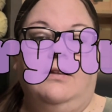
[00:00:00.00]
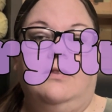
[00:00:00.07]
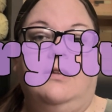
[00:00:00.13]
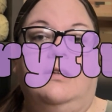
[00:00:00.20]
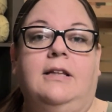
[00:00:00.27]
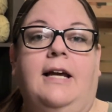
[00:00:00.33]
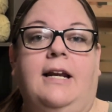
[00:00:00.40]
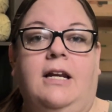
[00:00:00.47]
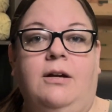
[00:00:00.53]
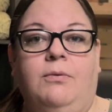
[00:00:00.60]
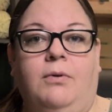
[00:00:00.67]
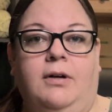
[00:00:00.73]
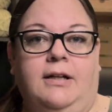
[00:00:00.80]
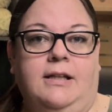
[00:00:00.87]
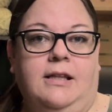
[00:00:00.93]
The lady
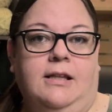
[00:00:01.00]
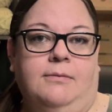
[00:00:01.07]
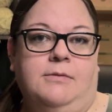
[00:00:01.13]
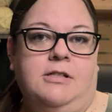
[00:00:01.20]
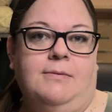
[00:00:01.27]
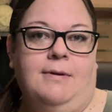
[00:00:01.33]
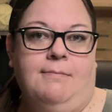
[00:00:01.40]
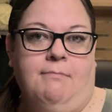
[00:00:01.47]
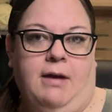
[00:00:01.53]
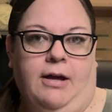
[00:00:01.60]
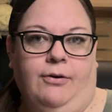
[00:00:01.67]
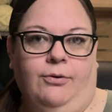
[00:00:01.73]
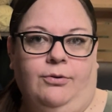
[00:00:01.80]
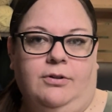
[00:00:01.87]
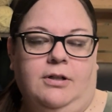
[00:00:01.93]
wanted them to be
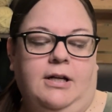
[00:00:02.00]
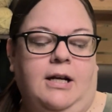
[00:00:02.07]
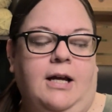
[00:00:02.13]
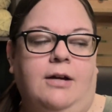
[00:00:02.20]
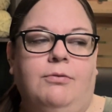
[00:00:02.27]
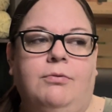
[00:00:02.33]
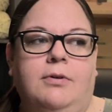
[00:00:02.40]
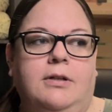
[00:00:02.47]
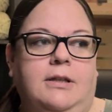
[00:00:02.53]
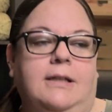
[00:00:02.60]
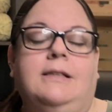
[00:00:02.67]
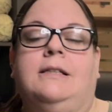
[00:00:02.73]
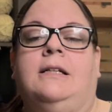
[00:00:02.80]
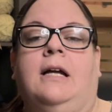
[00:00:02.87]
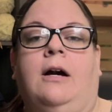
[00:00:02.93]
mailed, and I
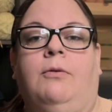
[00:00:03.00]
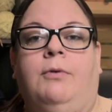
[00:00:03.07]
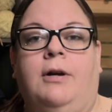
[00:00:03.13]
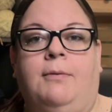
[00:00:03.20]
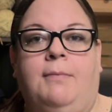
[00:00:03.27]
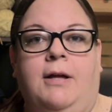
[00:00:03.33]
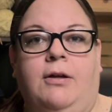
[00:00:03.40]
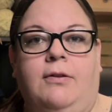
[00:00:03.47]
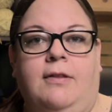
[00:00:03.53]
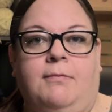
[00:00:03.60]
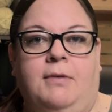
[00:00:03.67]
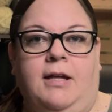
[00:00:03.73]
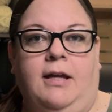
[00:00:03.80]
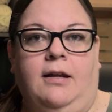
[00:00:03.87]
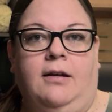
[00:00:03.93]
really did not want to mail
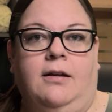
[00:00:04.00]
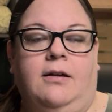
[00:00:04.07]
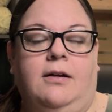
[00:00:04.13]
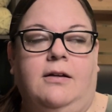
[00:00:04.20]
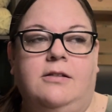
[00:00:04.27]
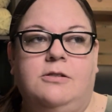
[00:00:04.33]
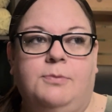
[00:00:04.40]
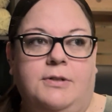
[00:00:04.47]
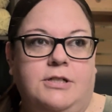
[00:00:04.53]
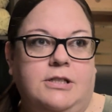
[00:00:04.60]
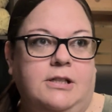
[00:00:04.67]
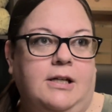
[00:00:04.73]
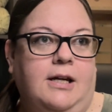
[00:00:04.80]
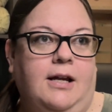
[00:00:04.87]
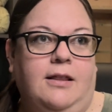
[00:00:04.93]
them in,
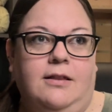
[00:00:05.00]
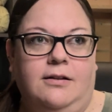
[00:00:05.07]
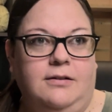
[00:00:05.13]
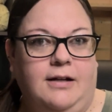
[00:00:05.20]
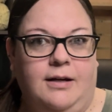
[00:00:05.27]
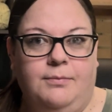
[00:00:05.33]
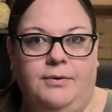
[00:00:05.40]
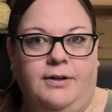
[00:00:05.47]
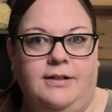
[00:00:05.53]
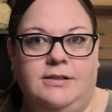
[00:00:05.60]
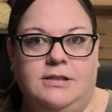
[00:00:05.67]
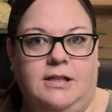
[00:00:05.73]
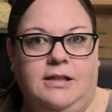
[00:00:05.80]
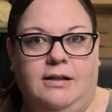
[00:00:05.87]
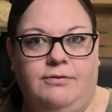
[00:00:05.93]
especially the library
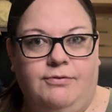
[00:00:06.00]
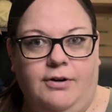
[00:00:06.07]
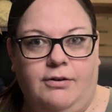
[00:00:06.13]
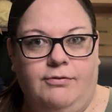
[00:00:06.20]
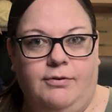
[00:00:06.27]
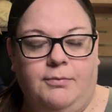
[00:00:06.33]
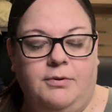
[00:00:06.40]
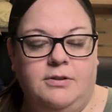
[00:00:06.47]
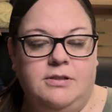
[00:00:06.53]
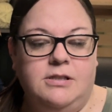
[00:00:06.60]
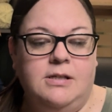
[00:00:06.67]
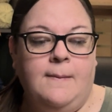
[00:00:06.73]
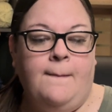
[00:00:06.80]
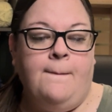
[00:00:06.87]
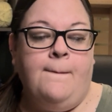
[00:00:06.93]
is not that far from us.
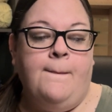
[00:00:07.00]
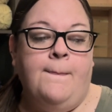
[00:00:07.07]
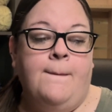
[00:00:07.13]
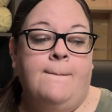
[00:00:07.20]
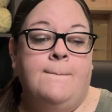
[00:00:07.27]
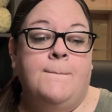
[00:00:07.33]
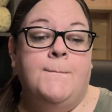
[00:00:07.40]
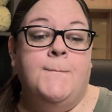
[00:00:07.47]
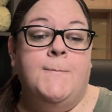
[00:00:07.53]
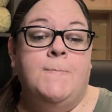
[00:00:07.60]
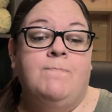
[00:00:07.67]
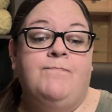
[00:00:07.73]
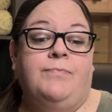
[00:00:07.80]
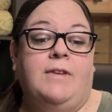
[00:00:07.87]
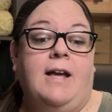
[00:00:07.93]

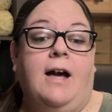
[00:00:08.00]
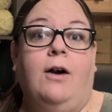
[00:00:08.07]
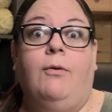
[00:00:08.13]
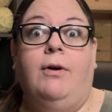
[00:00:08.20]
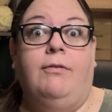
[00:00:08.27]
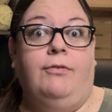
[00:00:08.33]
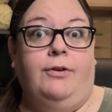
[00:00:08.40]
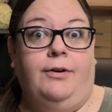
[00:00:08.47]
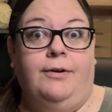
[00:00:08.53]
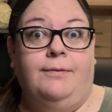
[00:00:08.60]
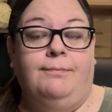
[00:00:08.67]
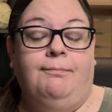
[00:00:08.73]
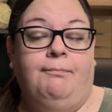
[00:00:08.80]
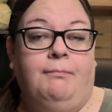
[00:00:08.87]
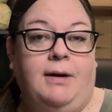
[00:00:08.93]

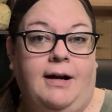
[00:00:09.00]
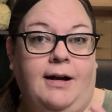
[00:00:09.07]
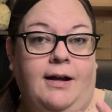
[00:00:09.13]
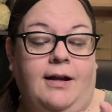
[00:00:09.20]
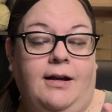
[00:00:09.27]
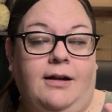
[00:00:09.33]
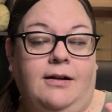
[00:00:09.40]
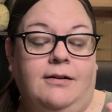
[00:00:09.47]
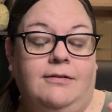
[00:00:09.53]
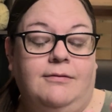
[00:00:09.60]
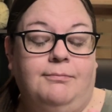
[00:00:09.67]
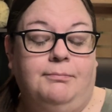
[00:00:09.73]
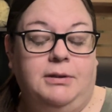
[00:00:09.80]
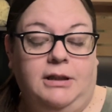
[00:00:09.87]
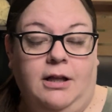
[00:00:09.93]
However, my
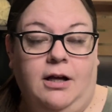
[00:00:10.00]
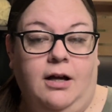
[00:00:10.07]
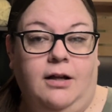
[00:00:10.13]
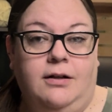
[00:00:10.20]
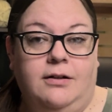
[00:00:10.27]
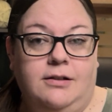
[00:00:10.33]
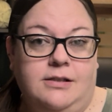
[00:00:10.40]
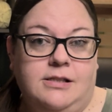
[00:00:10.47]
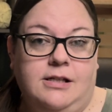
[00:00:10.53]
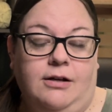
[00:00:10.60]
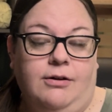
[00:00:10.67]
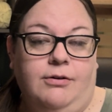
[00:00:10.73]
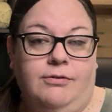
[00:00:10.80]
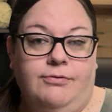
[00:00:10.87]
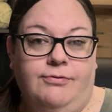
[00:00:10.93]
blonde
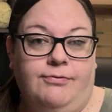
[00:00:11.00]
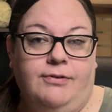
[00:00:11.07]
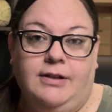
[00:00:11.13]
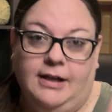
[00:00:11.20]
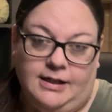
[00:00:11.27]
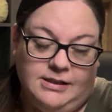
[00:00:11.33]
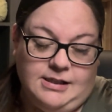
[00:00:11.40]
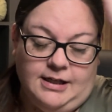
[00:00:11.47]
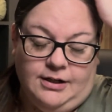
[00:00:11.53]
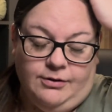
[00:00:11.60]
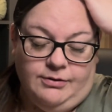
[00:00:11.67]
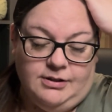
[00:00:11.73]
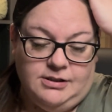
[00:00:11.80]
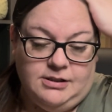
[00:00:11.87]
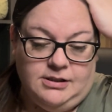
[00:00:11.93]
self, yes, I
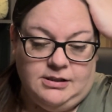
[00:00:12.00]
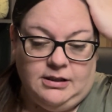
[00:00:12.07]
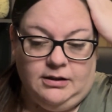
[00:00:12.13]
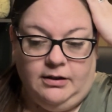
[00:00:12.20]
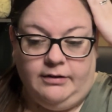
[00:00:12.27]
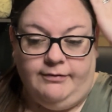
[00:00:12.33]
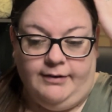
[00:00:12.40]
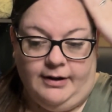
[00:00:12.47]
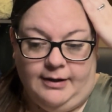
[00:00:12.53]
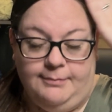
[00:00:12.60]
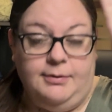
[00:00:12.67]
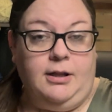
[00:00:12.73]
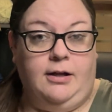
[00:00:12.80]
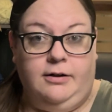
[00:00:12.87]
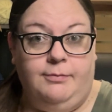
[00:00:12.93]
know this doesn't look very
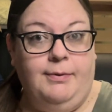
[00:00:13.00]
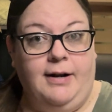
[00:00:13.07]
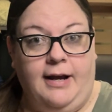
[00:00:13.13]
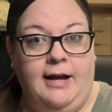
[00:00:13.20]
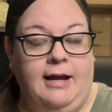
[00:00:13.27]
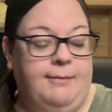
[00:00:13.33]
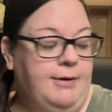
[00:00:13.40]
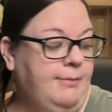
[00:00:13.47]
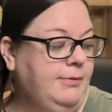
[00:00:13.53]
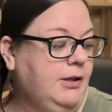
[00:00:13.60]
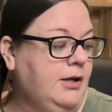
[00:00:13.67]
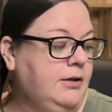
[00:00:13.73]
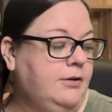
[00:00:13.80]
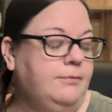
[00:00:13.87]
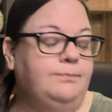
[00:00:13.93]
blonde, but I am a
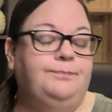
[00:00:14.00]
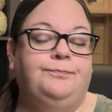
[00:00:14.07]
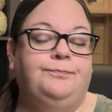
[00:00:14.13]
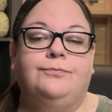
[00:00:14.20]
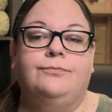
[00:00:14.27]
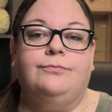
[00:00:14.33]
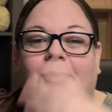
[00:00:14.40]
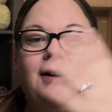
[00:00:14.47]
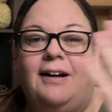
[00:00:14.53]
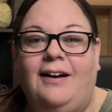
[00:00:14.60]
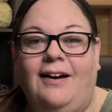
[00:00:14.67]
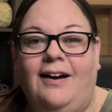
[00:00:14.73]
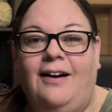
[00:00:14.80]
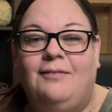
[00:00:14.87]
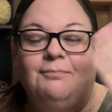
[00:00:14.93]
blonde.
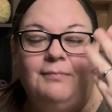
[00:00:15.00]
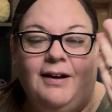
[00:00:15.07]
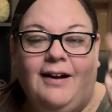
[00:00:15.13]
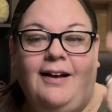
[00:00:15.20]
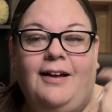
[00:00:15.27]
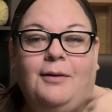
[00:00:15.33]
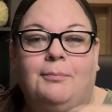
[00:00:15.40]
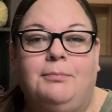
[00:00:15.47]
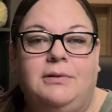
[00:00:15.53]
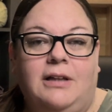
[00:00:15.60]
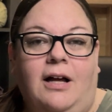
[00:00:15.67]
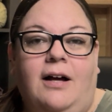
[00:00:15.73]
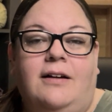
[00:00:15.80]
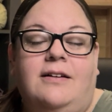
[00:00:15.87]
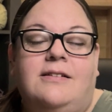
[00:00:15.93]
But my
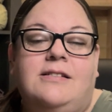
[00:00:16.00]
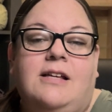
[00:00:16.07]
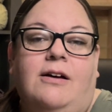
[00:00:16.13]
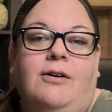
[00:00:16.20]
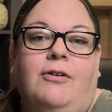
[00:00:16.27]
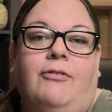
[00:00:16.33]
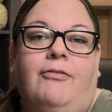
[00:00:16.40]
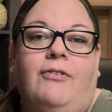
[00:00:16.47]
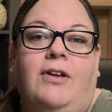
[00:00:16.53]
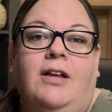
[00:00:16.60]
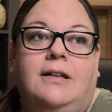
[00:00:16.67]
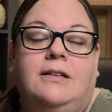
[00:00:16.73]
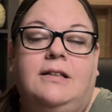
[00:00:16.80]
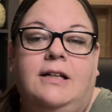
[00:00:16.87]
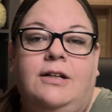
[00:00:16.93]
blonde self
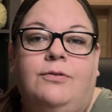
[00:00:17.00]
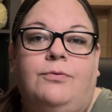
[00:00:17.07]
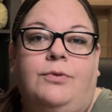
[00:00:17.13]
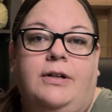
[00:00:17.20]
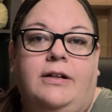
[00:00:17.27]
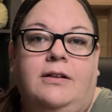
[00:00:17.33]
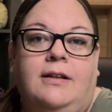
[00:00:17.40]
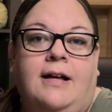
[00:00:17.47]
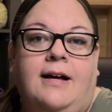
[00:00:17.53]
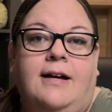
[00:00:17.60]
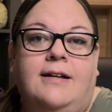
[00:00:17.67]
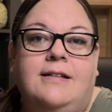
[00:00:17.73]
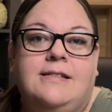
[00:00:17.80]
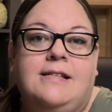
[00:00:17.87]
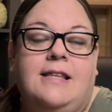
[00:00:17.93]
didn't
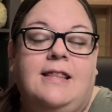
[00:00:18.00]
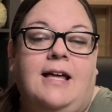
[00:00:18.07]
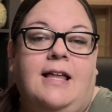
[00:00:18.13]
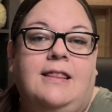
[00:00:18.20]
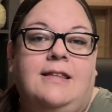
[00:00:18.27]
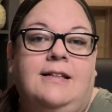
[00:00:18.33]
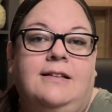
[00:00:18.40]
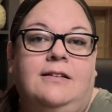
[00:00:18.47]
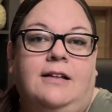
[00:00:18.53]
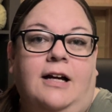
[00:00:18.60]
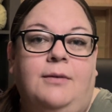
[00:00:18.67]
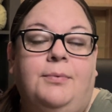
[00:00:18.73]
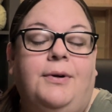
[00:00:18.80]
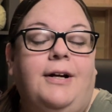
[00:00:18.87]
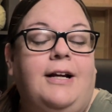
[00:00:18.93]
realize that the
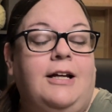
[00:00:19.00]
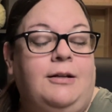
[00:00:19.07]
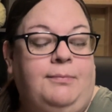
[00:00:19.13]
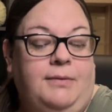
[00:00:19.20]
library